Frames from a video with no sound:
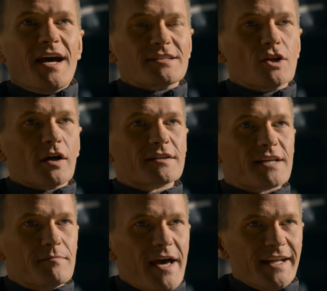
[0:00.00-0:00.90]
As long as
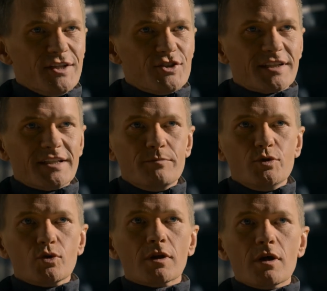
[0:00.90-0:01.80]
I managed to keep
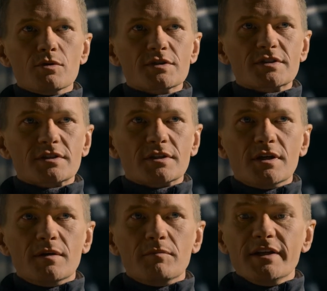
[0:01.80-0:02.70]
you close,
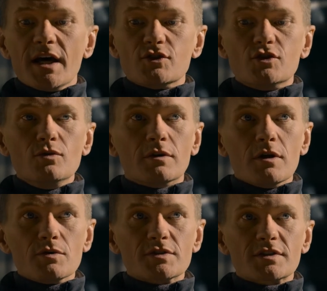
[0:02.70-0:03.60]
but not too
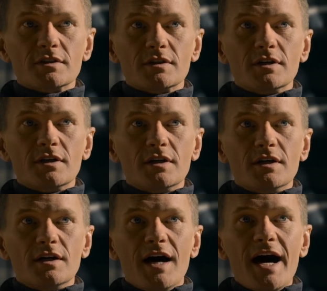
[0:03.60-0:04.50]
close,
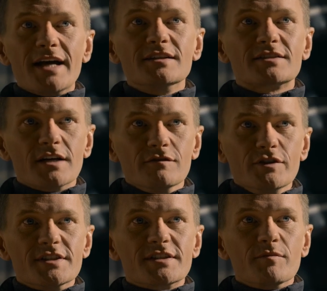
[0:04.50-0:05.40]
I
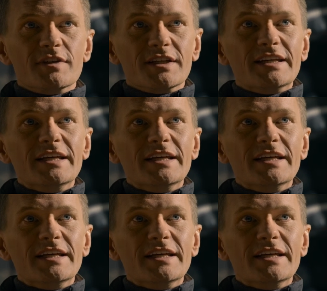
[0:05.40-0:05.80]
discovered something